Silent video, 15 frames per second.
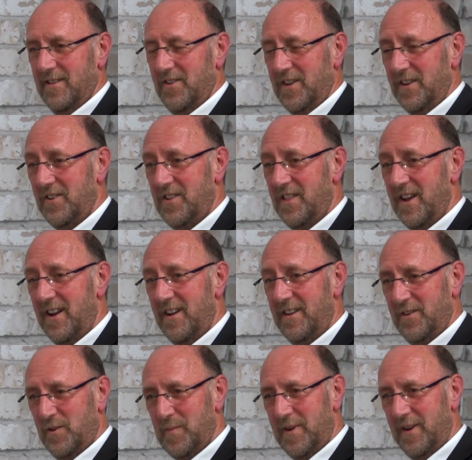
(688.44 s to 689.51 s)
since then
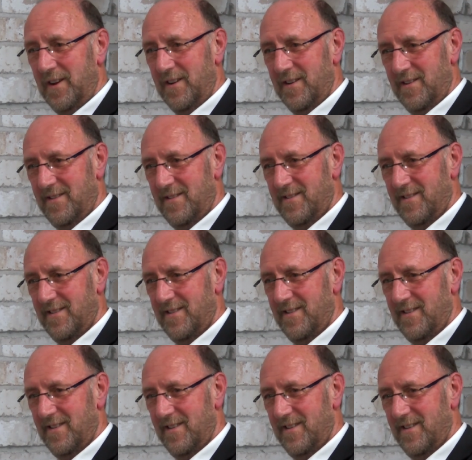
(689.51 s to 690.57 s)
it's been,
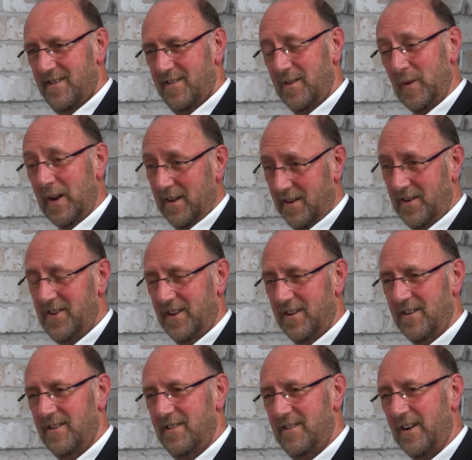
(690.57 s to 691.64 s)
well,
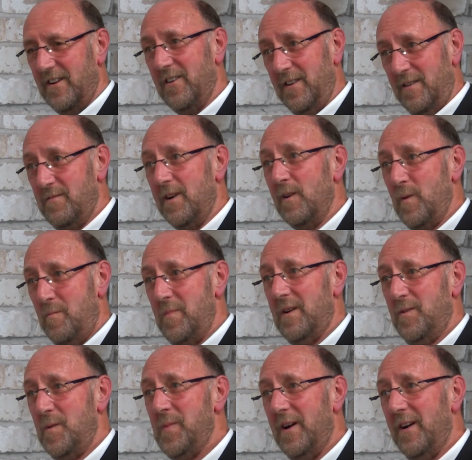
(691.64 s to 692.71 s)
until I got involved with
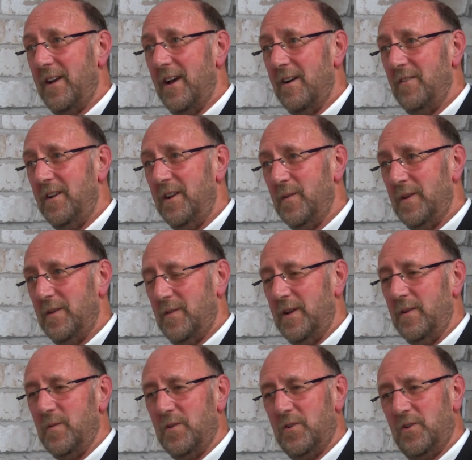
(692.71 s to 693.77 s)
Bradford Park Avenue, it,
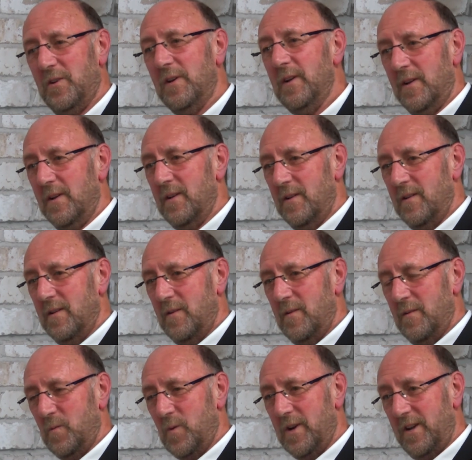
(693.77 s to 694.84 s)
yeah. it was
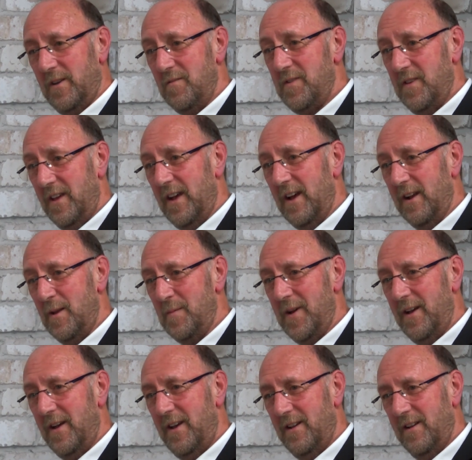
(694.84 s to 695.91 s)
working for the L M
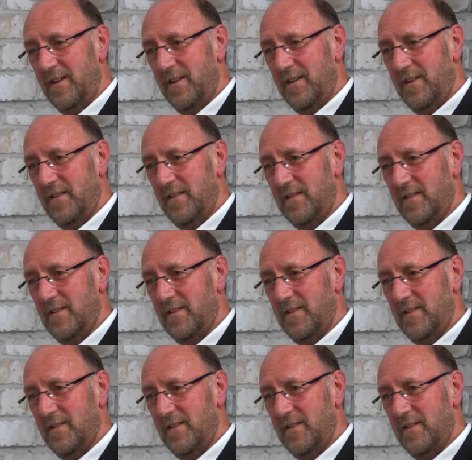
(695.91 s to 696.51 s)
A and